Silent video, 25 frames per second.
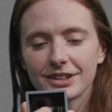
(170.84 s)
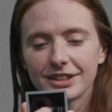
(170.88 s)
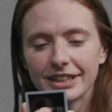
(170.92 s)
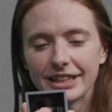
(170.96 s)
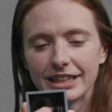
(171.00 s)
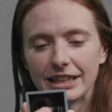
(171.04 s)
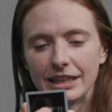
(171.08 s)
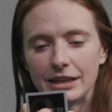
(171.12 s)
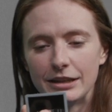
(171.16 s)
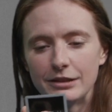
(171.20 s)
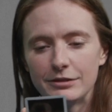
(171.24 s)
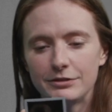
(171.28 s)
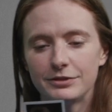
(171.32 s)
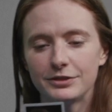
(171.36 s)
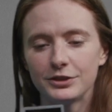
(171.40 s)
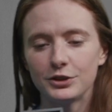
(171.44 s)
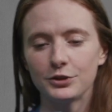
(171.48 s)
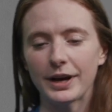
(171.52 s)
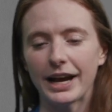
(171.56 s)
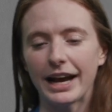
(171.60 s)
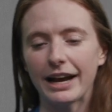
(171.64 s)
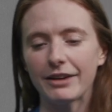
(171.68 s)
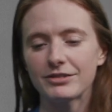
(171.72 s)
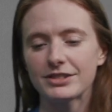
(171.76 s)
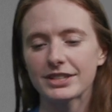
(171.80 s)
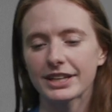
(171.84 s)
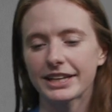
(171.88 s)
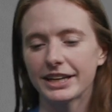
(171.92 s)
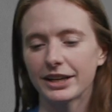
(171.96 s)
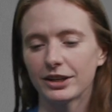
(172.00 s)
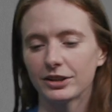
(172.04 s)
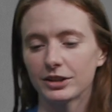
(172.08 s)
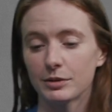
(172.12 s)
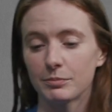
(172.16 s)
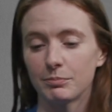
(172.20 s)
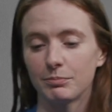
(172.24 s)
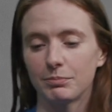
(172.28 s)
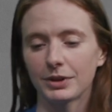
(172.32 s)
live, you have to
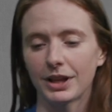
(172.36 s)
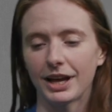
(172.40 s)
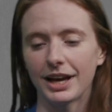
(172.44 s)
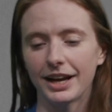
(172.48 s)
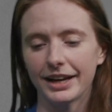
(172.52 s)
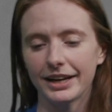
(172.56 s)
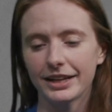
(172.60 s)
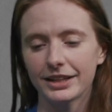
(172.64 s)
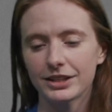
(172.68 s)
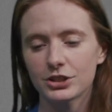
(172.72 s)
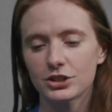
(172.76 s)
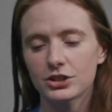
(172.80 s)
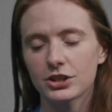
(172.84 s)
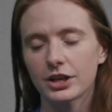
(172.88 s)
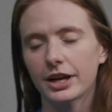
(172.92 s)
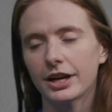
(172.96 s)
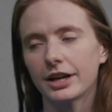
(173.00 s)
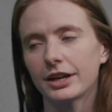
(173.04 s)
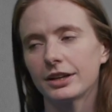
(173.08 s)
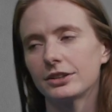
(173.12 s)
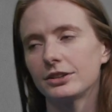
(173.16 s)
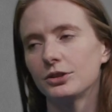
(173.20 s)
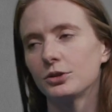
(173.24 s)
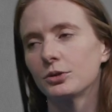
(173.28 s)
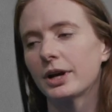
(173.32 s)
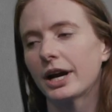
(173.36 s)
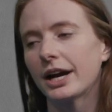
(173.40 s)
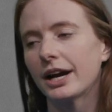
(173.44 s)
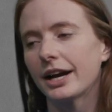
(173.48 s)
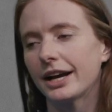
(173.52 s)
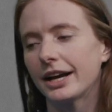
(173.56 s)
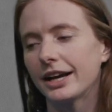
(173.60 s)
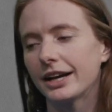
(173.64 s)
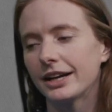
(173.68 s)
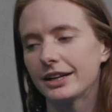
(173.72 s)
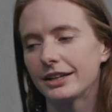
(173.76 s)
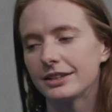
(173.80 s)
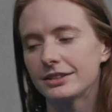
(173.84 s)
kill a blind child. You
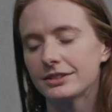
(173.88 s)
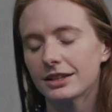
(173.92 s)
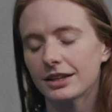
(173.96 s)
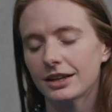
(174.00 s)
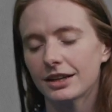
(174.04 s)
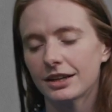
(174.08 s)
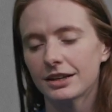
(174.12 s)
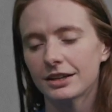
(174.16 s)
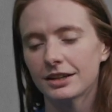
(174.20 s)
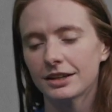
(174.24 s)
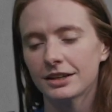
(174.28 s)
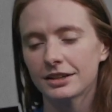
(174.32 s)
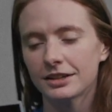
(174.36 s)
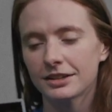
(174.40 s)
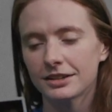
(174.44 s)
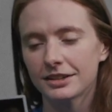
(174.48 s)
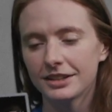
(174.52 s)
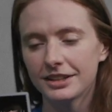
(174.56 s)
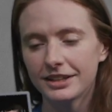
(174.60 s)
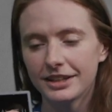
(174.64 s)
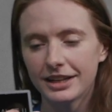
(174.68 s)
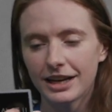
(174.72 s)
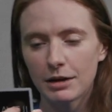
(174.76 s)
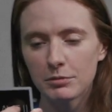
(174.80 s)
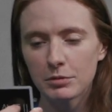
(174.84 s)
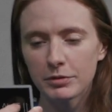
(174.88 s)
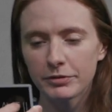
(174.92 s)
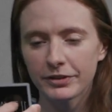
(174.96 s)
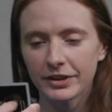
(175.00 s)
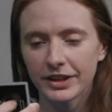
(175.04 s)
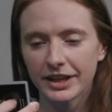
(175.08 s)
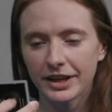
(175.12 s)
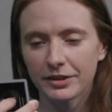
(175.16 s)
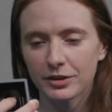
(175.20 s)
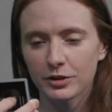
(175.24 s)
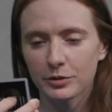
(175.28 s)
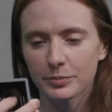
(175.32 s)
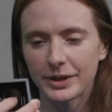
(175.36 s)
guys. I'm a
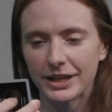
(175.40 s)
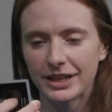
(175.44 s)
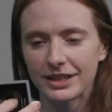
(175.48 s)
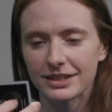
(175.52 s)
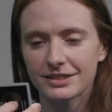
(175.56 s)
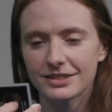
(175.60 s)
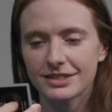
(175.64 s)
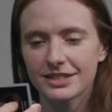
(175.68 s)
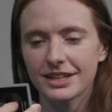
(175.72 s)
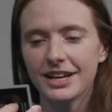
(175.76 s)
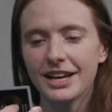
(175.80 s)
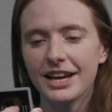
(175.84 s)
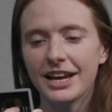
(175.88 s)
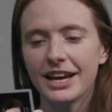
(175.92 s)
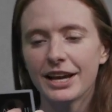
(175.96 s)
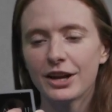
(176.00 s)
philanthropist.